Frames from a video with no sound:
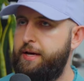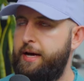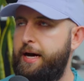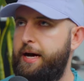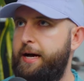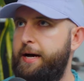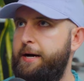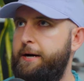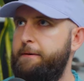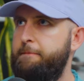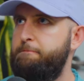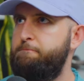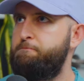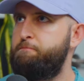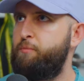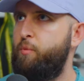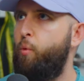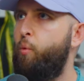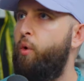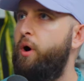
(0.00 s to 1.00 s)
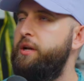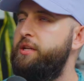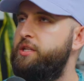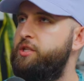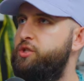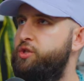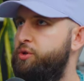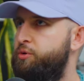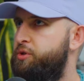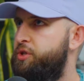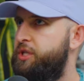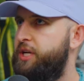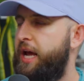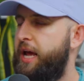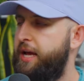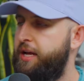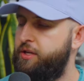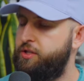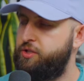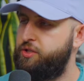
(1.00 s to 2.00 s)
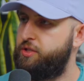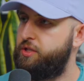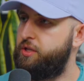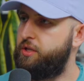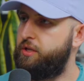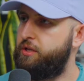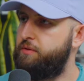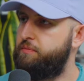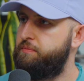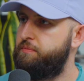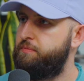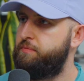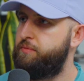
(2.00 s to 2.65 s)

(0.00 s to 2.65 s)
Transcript: Um, what did you change to